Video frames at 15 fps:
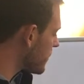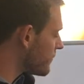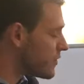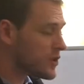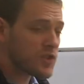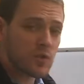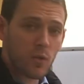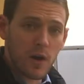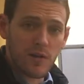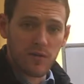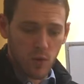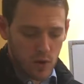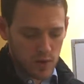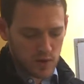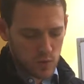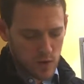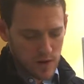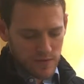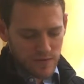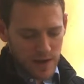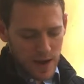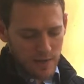in verse 24 and
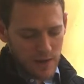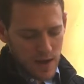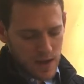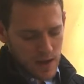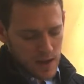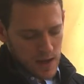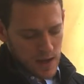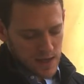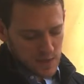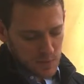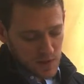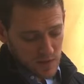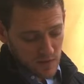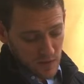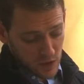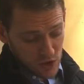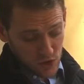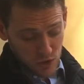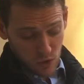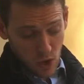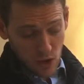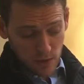25, it speaks very
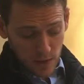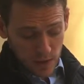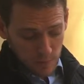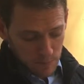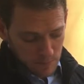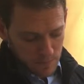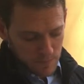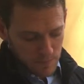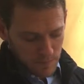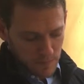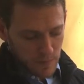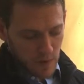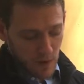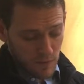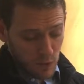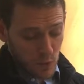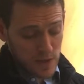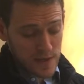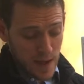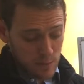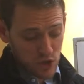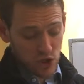strongly of the
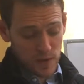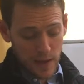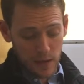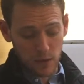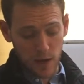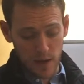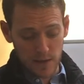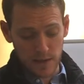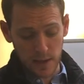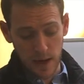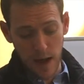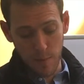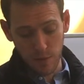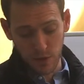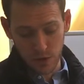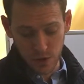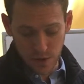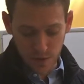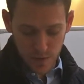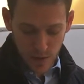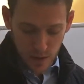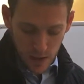redemption that Christ
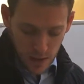accomplishes.